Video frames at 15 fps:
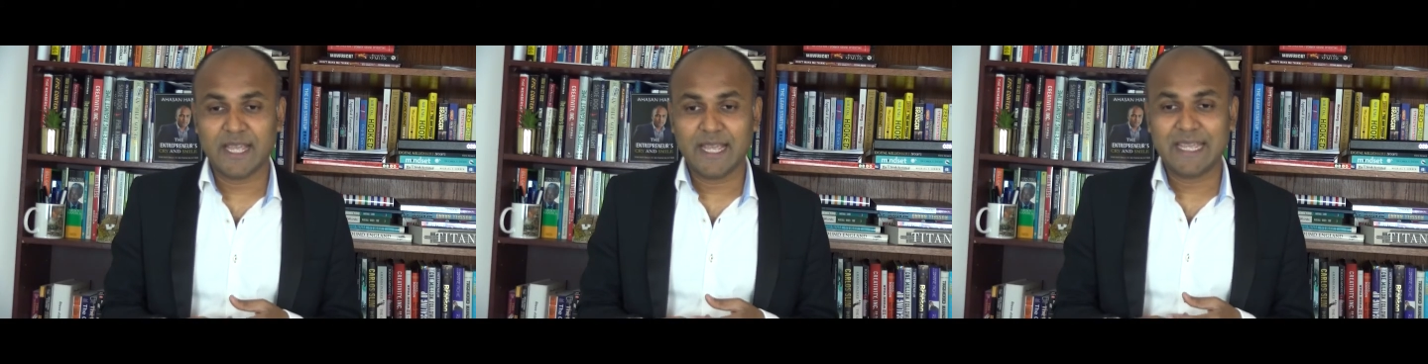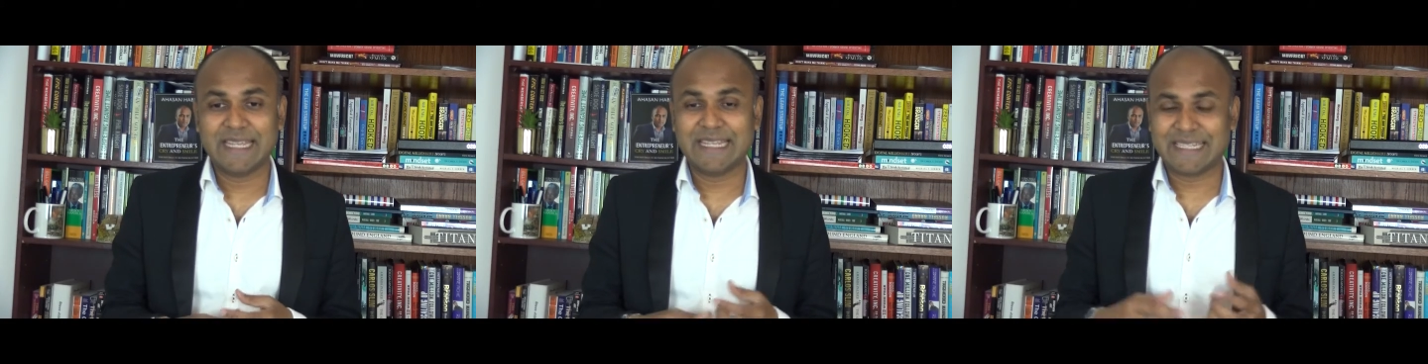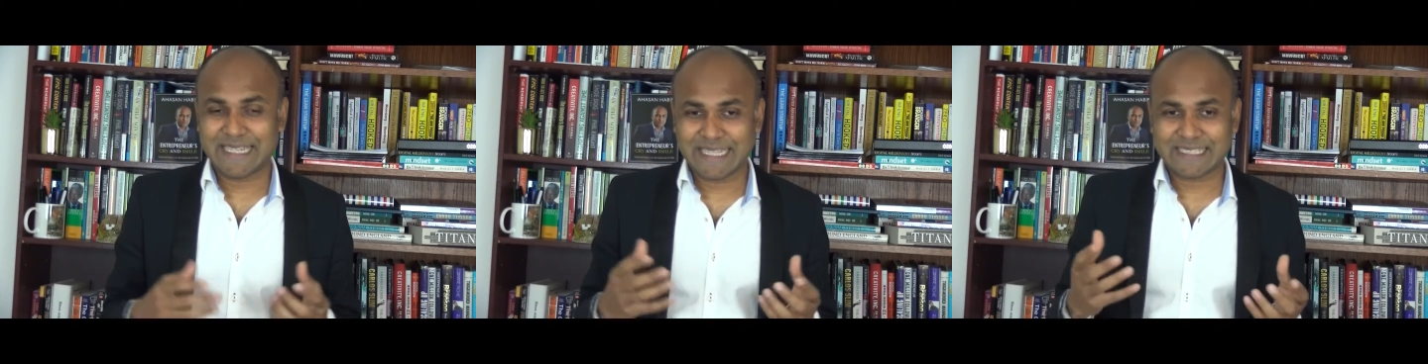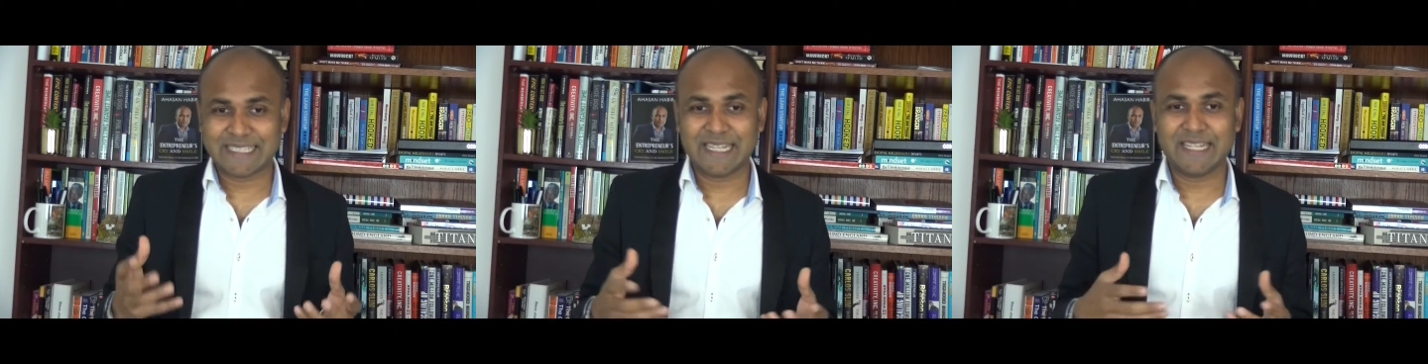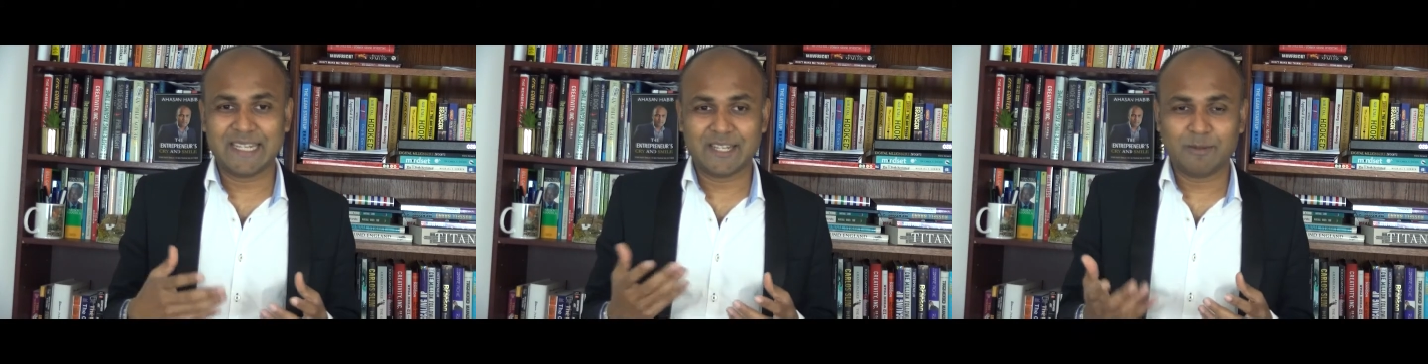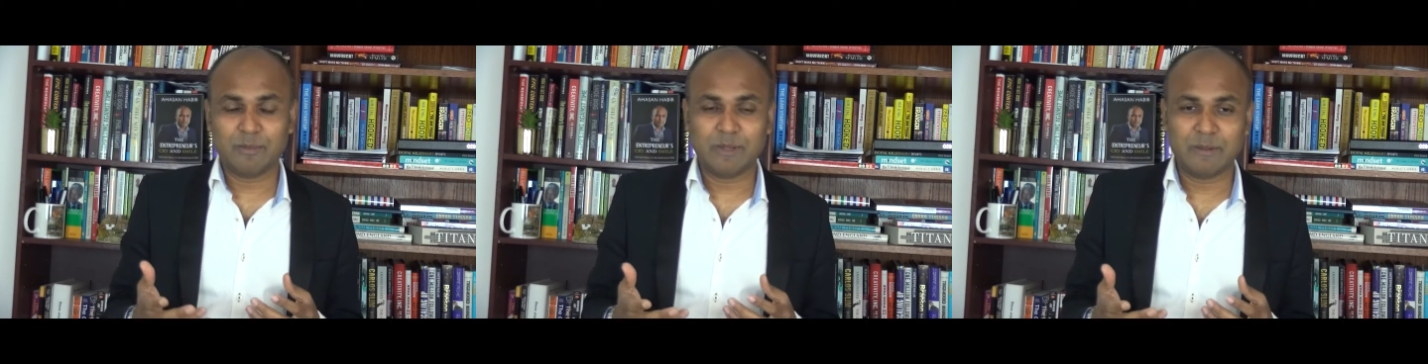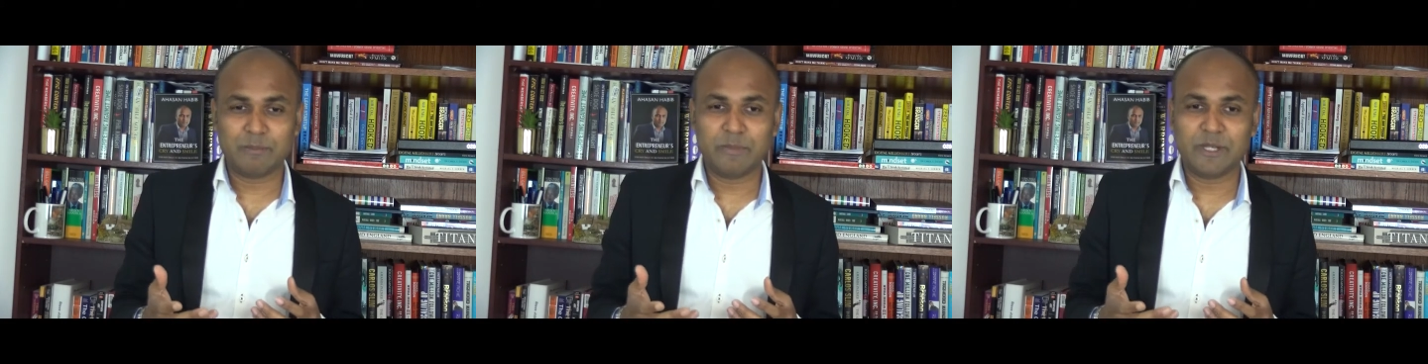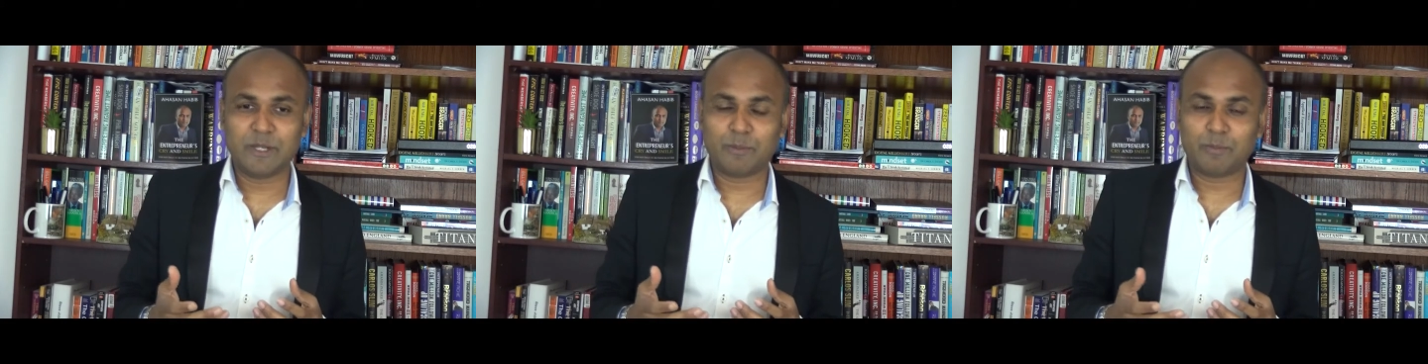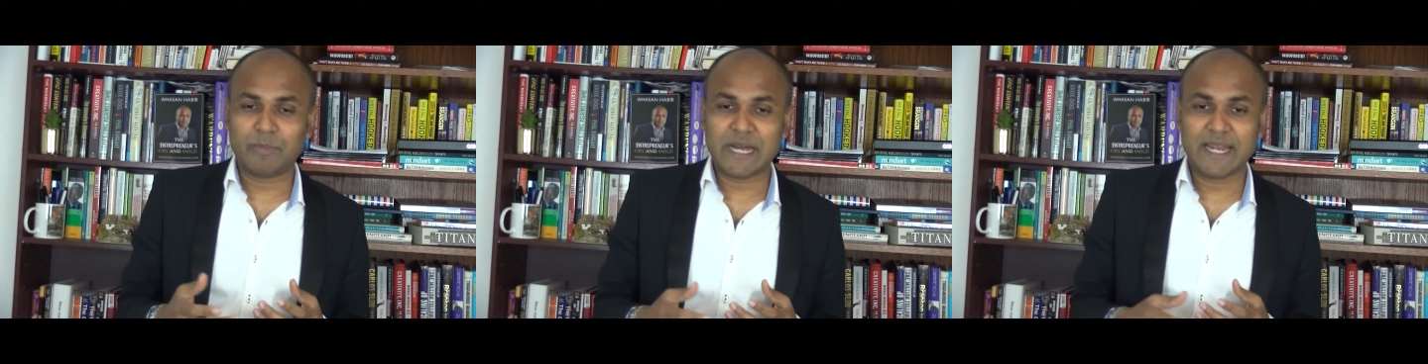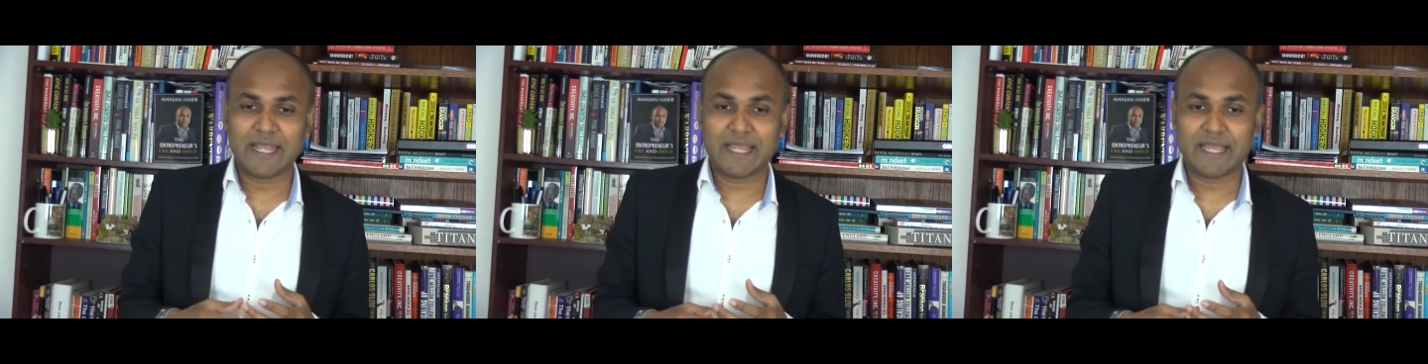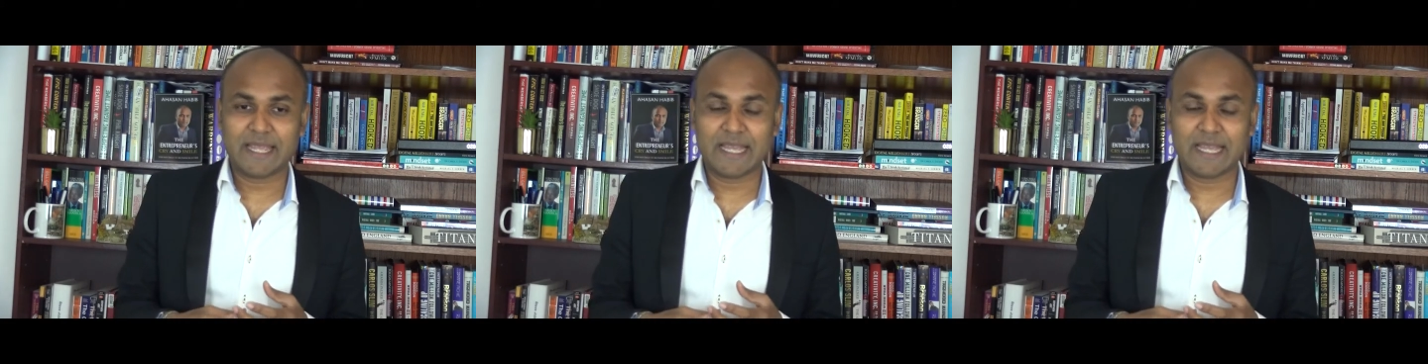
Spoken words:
it takes a little bit of money,